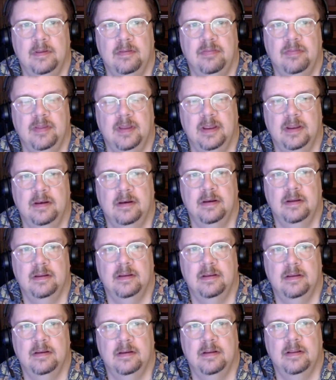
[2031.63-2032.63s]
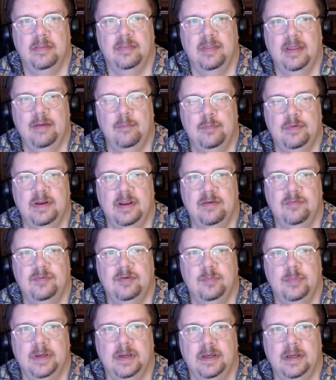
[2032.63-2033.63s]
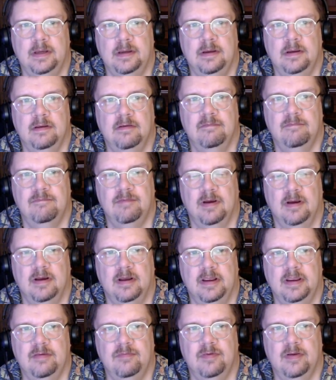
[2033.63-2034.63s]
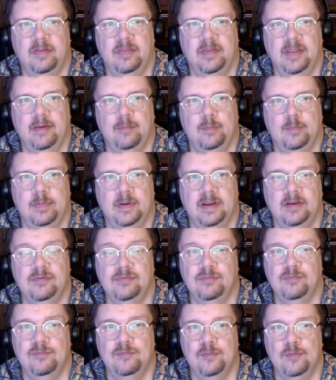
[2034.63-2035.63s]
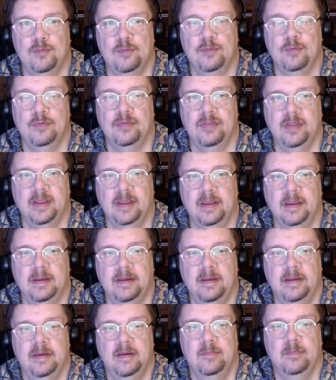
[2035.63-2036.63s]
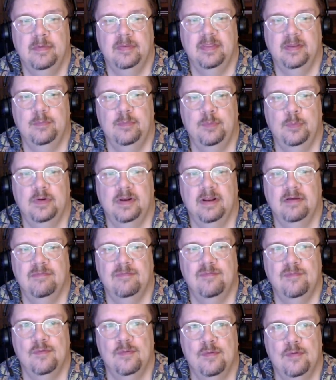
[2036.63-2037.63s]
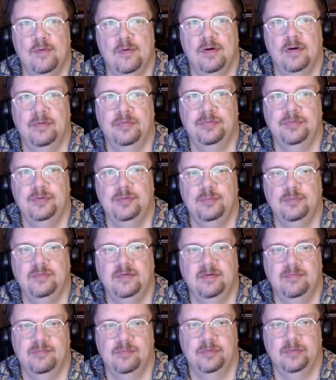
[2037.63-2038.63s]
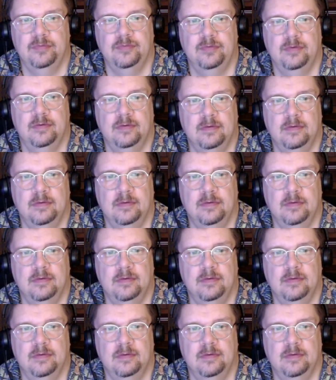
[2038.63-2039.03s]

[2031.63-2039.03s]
then that would have to be 5, and that would place 4 there. But then we would have 4 on 2 different